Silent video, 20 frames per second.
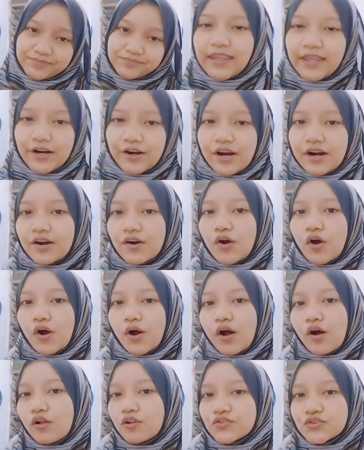There are
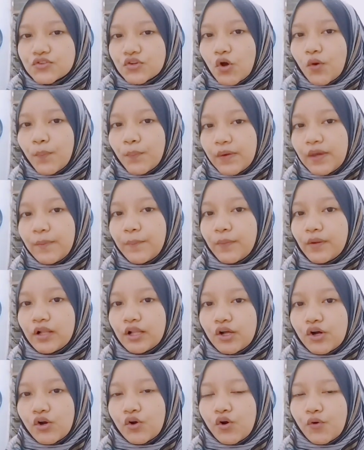also
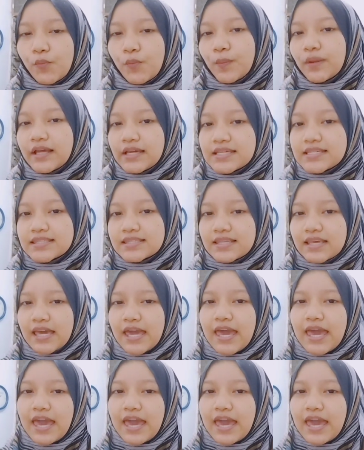people who place